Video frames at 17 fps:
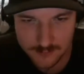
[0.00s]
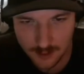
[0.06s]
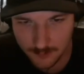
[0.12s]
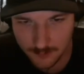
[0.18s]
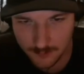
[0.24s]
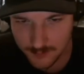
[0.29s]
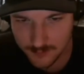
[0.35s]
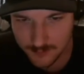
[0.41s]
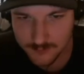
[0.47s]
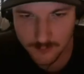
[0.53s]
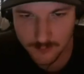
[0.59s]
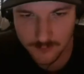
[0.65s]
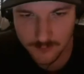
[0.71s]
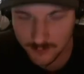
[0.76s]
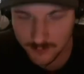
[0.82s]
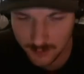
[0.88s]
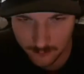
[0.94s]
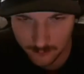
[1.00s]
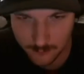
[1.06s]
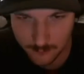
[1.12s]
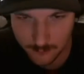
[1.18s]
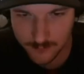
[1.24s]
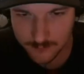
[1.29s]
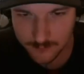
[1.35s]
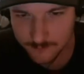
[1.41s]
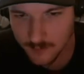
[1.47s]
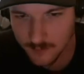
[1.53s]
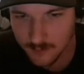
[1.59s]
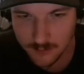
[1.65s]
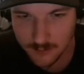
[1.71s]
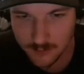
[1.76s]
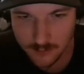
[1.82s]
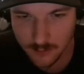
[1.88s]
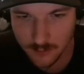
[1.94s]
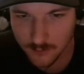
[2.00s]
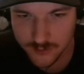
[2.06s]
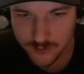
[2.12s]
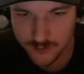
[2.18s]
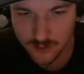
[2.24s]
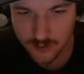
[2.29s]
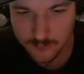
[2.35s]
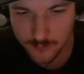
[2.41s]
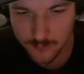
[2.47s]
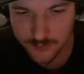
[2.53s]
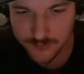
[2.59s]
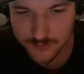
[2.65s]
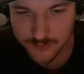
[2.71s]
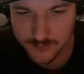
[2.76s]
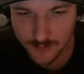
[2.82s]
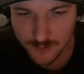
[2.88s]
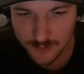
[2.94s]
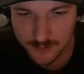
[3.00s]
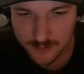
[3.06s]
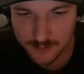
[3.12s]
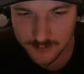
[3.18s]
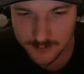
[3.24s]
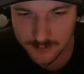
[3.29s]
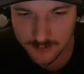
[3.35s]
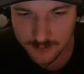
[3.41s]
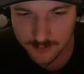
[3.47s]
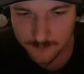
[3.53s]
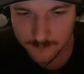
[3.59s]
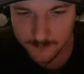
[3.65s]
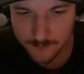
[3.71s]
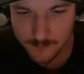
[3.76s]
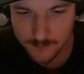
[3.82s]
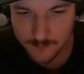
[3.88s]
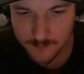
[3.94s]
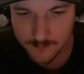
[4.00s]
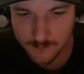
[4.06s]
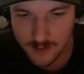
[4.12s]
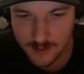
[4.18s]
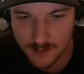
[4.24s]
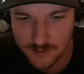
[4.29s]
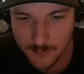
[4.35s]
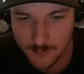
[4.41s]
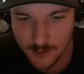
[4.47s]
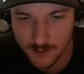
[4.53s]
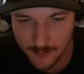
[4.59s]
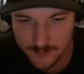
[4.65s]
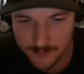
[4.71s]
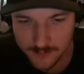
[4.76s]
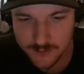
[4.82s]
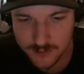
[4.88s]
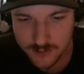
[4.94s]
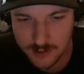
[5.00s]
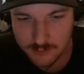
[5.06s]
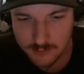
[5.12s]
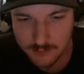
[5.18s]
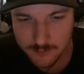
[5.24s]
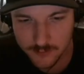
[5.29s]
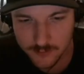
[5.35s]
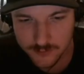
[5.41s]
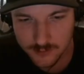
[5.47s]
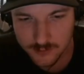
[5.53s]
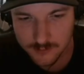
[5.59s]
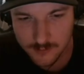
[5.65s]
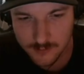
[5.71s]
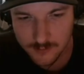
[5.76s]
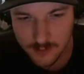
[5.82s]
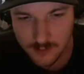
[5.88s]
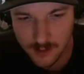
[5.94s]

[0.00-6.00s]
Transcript: communists running the government, all John Birch Society, inspired messaging he was pushing.